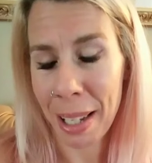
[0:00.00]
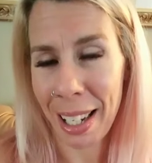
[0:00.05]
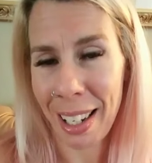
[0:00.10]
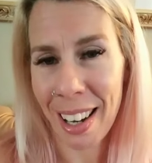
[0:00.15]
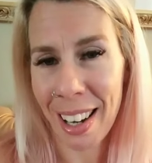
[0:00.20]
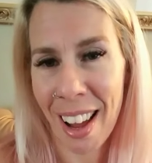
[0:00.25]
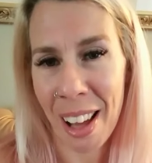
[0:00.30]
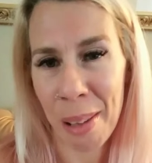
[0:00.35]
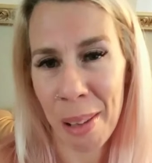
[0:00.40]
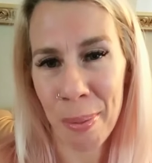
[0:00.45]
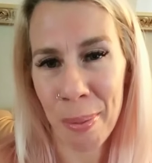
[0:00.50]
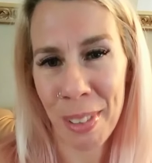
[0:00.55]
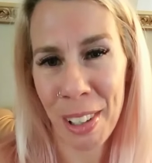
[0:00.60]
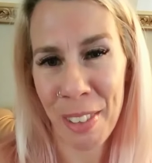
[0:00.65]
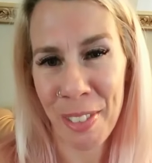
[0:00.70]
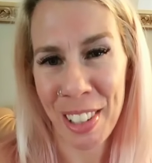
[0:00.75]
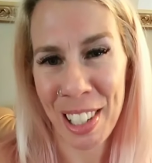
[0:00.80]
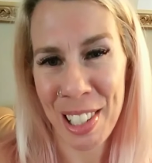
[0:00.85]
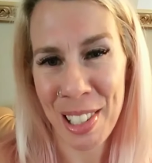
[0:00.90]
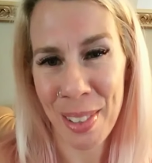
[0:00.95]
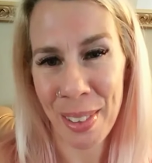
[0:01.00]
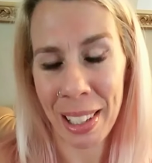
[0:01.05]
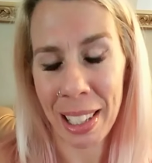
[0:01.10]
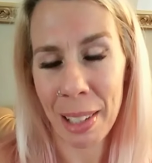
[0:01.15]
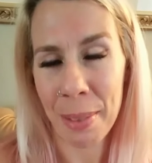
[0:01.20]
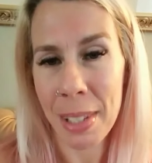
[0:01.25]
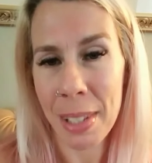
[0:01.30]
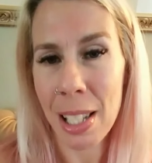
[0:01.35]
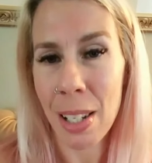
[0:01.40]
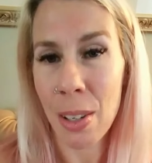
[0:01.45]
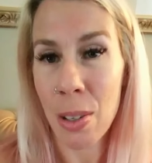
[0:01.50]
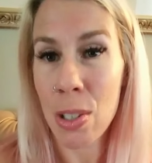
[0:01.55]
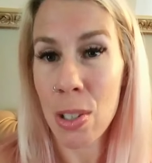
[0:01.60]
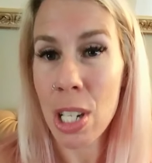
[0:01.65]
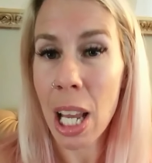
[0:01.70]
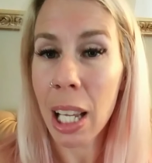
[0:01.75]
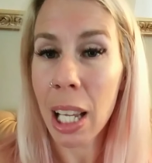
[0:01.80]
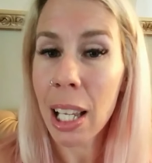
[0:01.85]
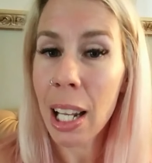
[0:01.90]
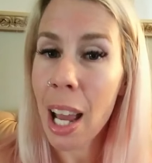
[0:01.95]
and I'm loving doing them. So
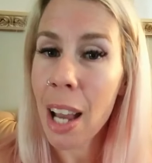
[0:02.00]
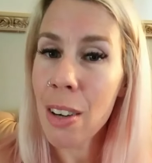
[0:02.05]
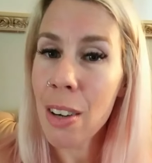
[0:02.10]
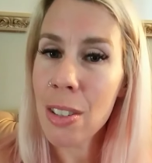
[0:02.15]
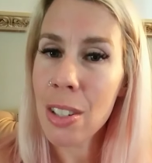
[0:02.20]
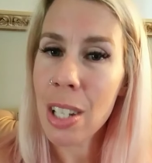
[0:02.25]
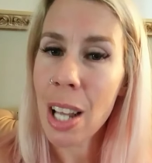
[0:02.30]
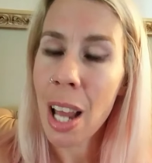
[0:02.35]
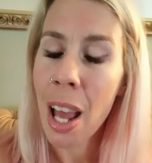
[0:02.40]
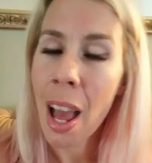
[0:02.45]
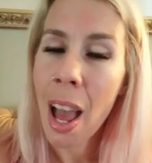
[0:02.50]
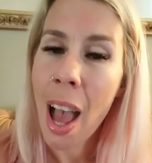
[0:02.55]
check it out